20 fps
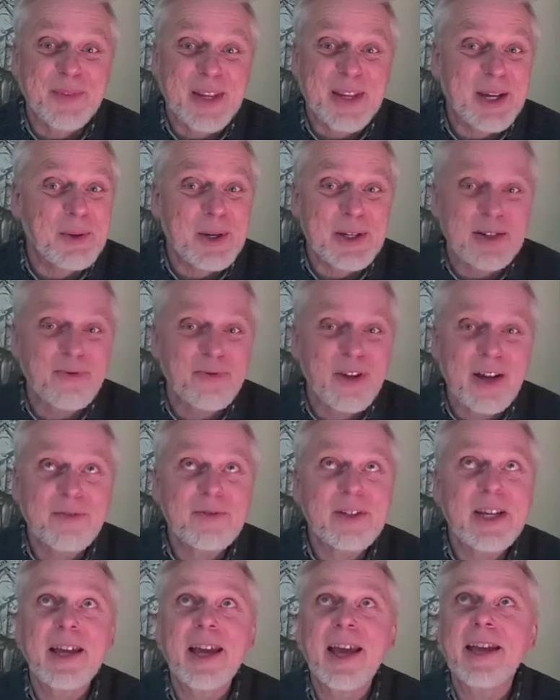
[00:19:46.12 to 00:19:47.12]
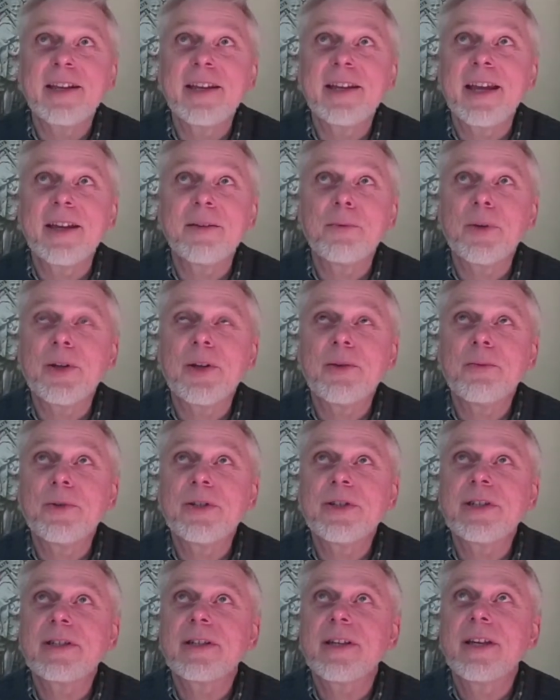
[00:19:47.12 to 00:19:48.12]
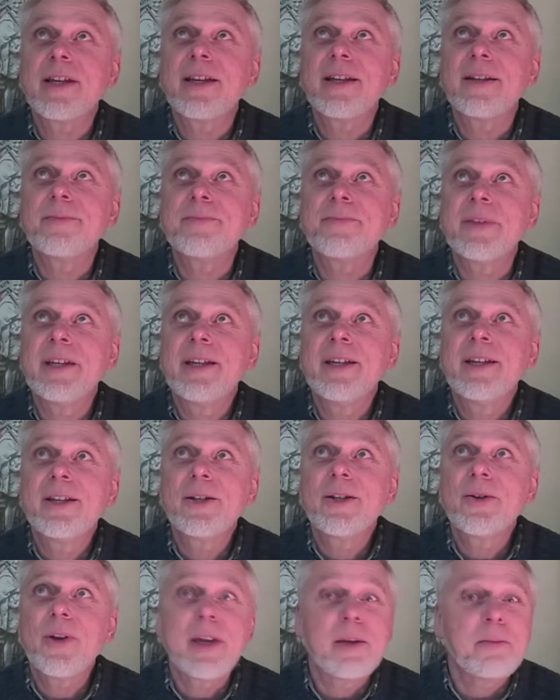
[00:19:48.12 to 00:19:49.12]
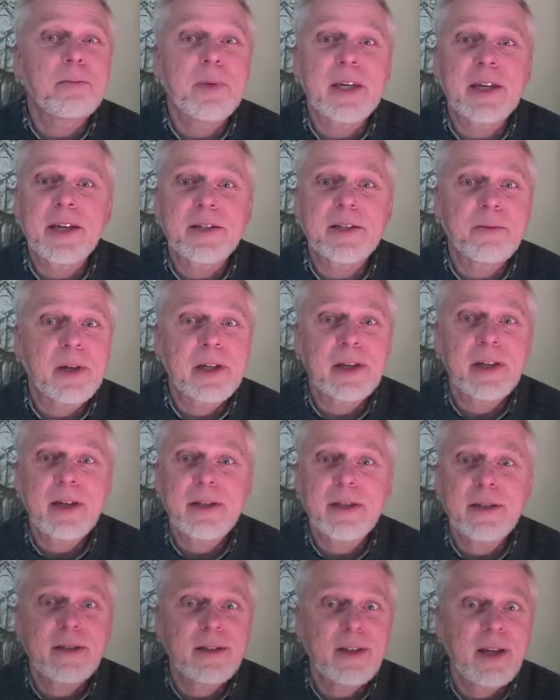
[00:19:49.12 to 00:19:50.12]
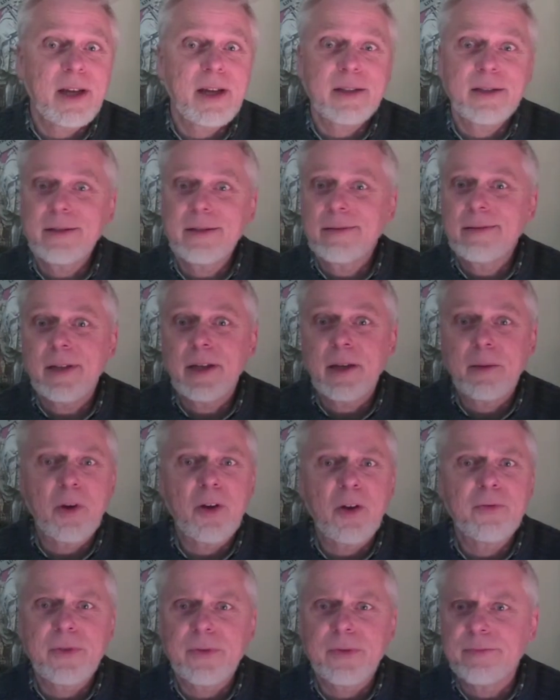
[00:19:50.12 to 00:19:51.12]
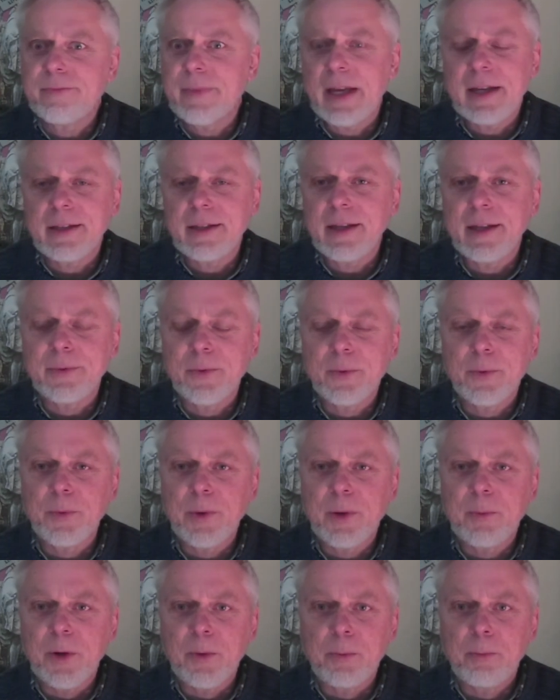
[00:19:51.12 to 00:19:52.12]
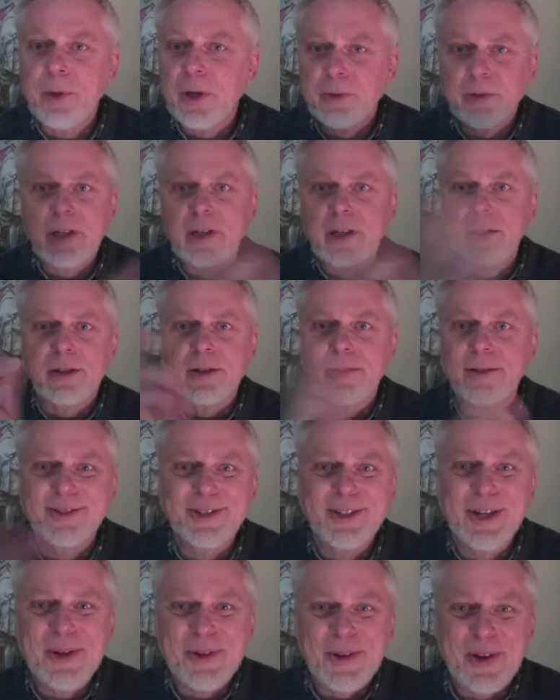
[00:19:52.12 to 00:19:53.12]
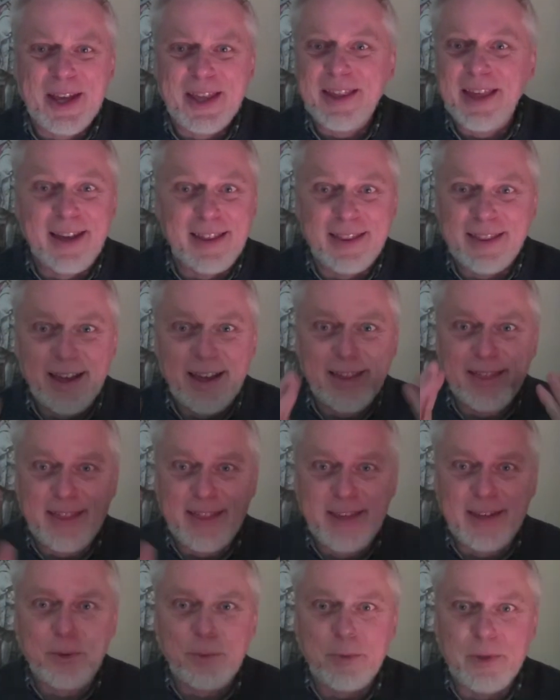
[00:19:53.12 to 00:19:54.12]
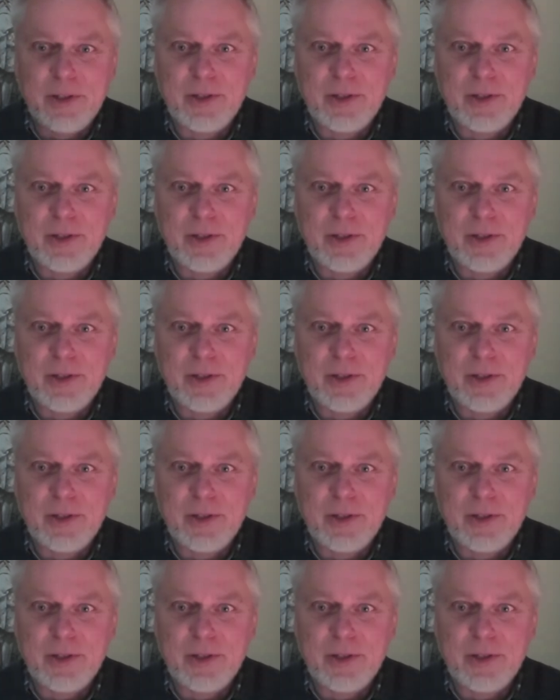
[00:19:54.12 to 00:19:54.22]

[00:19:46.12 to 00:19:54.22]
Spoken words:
It was 5 days, and it was great because my cousin had time off. We were both teachers, so I think it was